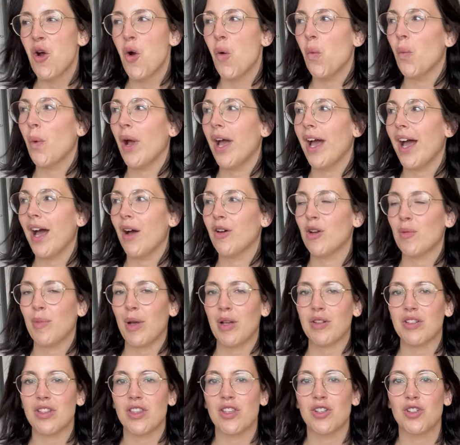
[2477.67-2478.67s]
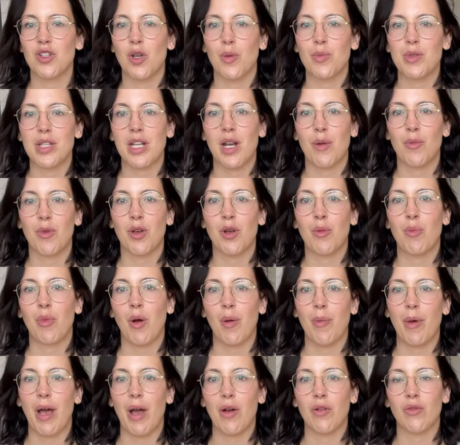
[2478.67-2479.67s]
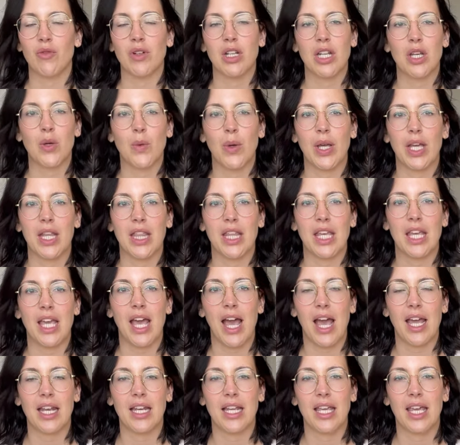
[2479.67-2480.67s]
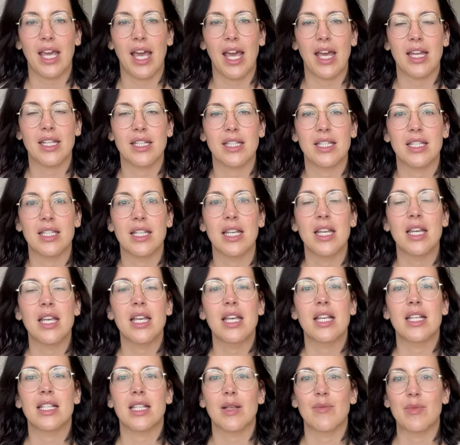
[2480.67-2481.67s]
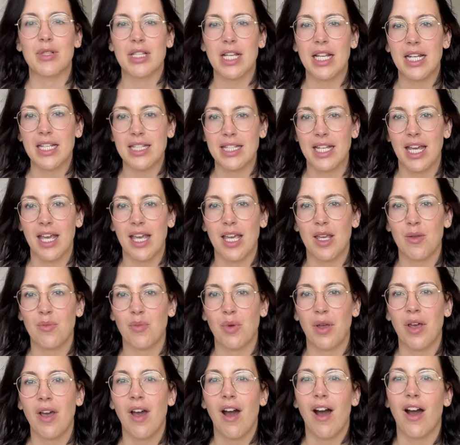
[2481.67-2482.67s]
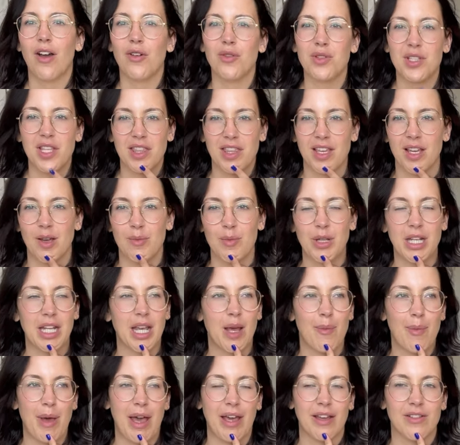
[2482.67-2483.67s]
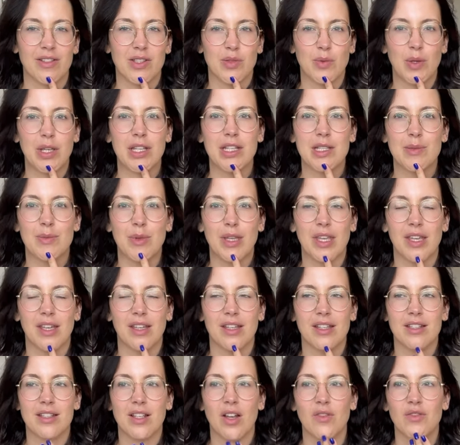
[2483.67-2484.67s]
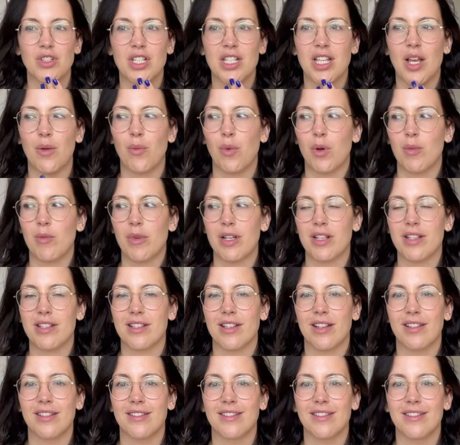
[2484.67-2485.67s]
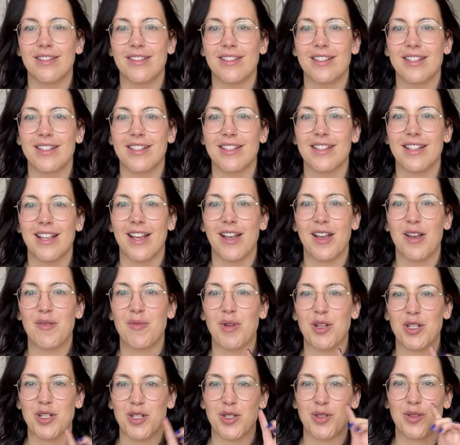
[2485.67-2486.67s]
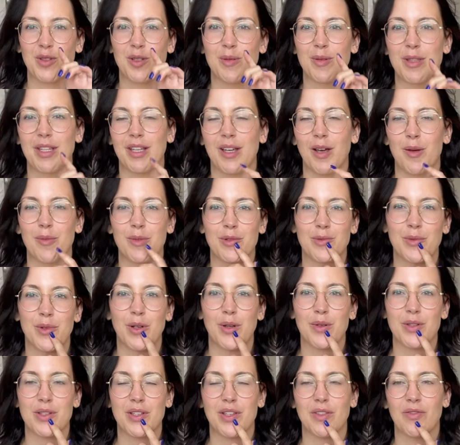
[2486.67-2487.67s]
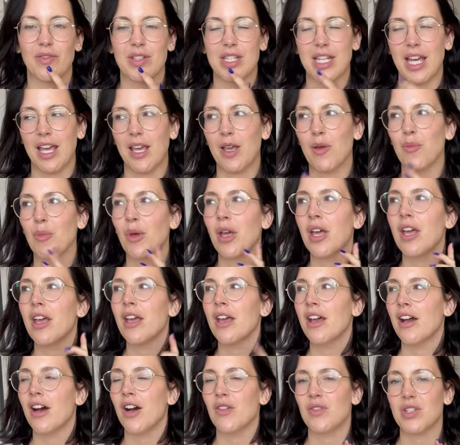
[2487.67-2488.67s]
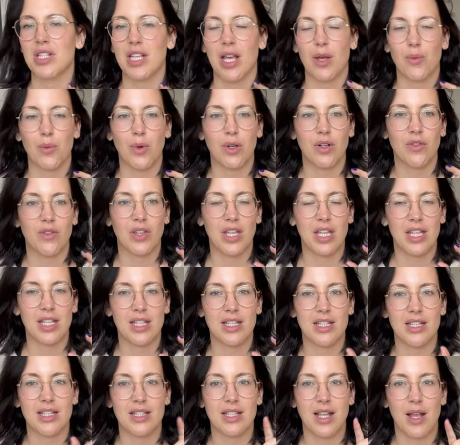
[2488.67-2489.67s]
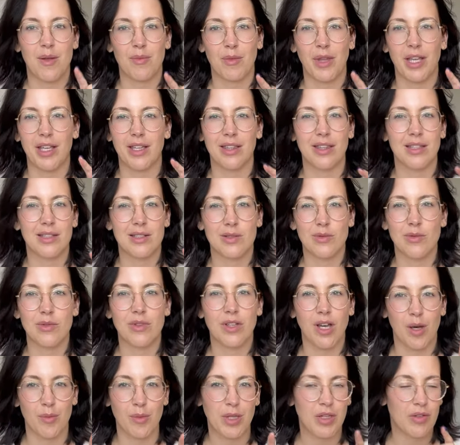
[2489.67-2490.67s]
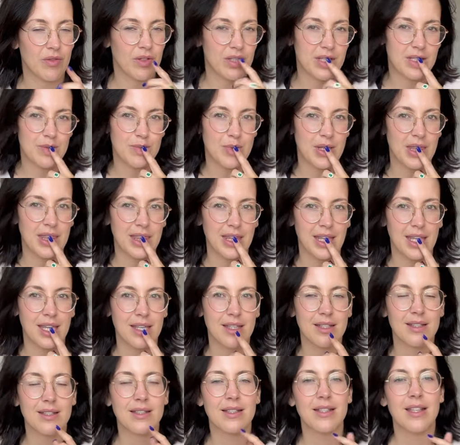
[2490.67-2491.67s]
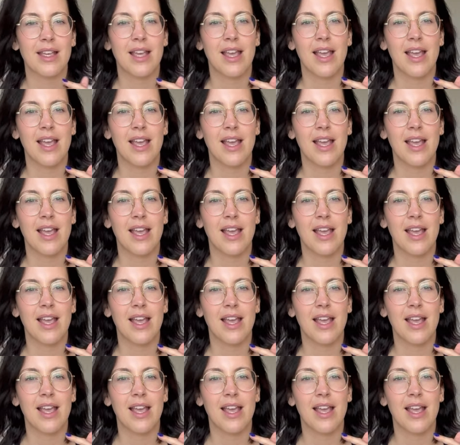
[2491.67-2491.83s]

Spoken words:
wear out and about to the shops, and I'm gonna pop out really quickly and get some sellotape. I also think I'm gonna get a pack of sweets because I've just had one of my son's, I just saw them in the cupboard when I was looking for tape. I've just had one of his like little gummy vitamin things,